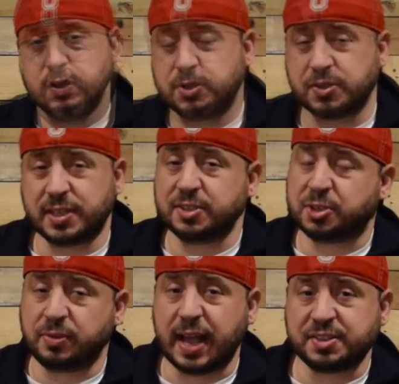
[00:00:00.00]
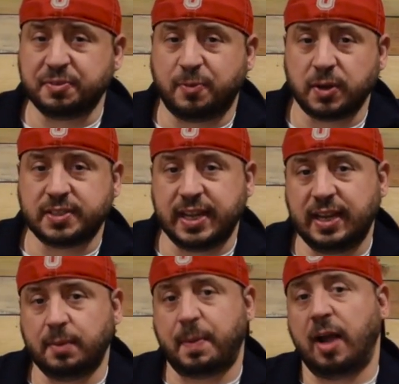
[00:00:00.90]
So since
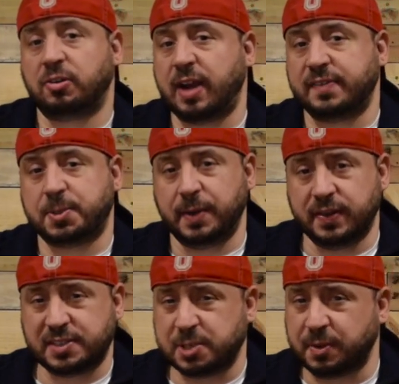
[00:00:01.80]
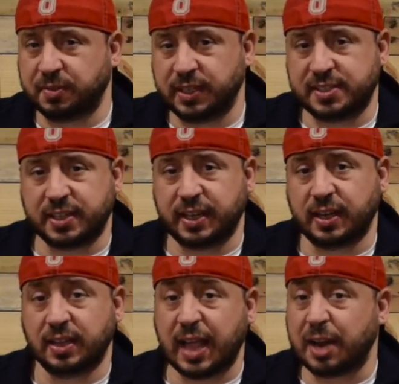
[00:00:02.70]
2014, Barrell Craft Spirits has been releasing
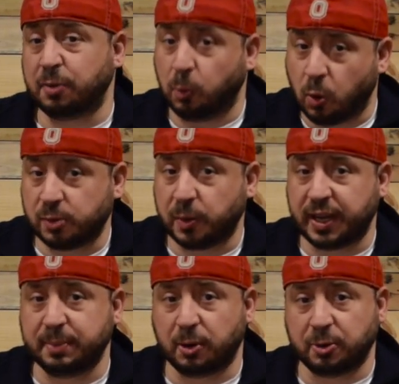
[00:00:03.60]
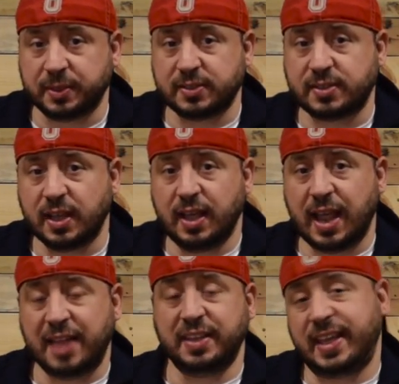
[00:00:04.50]
a lot of award-winning bourbons
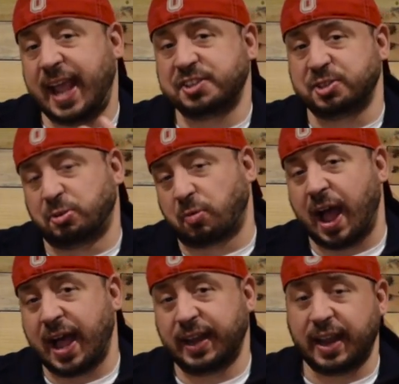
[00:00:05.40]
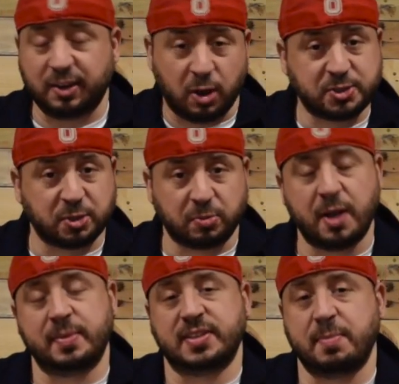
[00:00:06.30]
and the occasional rye and also
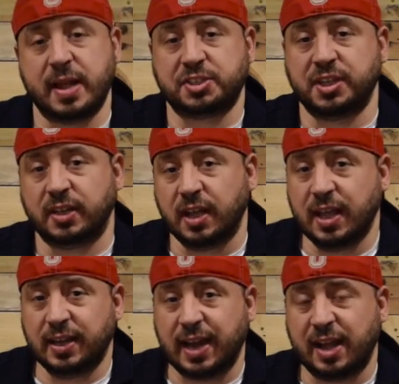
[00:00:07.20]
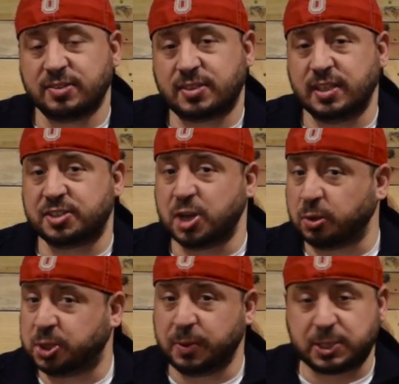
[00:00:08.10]
rum, as I mentioned. Now, since no
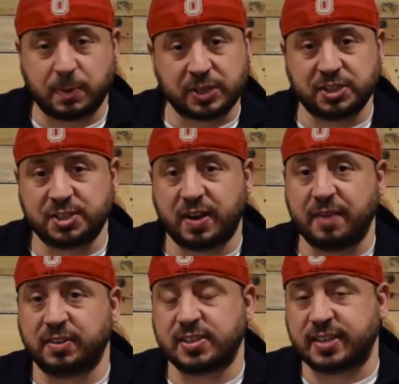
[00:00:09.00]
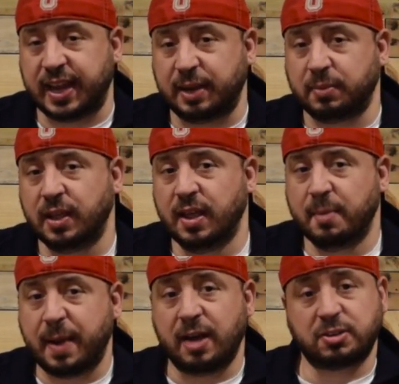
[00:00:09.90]
two expressions are ever the same,
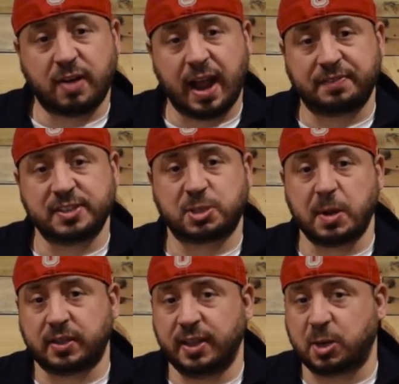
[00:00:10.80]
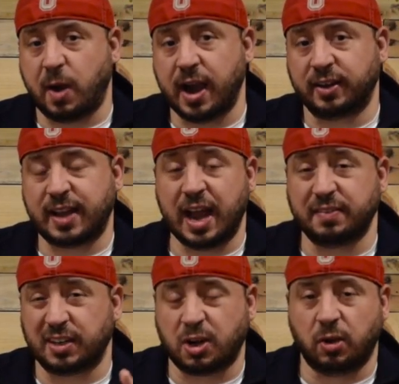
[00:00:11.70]
Barrell Craft has quickly acquired kind of
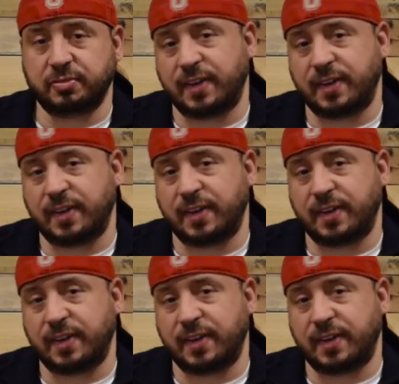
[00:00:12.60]
a cult